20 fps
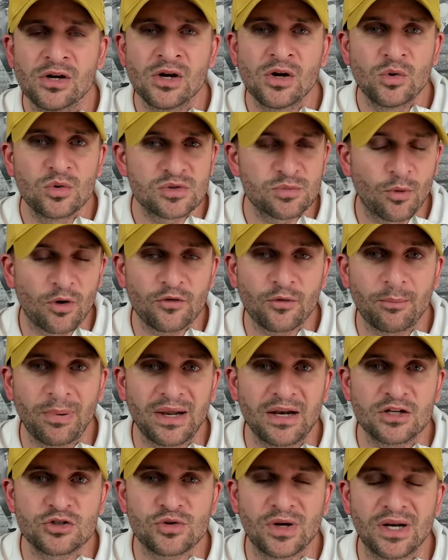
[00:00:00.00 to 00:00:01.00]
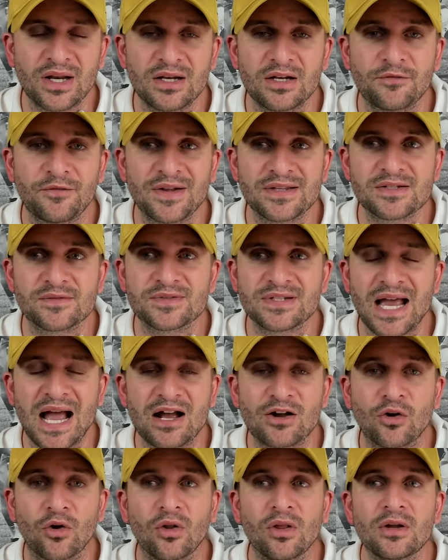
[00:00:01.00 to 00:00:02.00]
who's more of a penetrating defensive
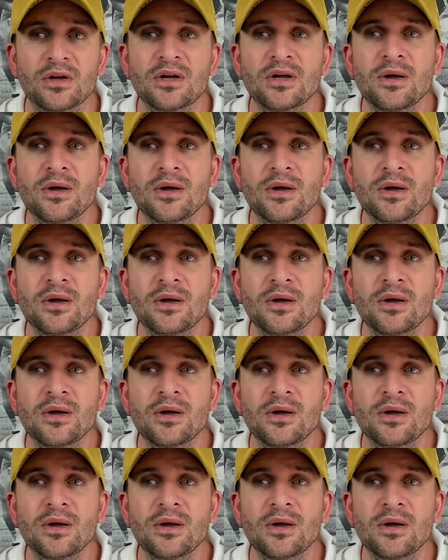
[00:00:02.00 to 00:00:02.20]
tackle.